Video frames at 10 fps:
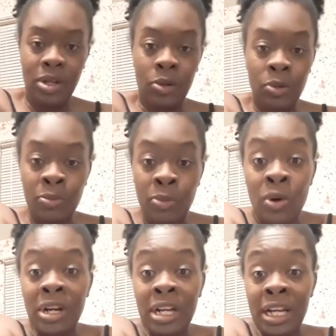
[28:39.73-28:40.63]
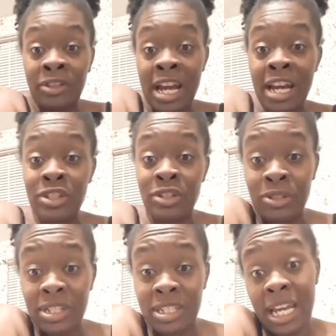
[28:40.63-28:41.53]
Oh, we're born international and
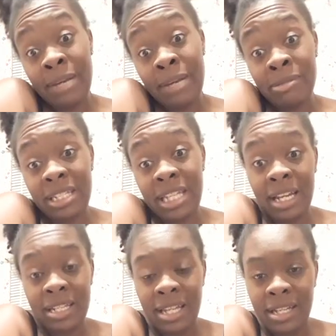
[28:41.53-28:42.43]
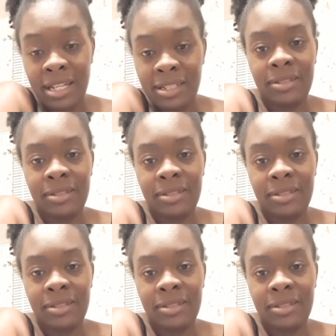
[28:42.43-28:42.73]
just probably stay in the States.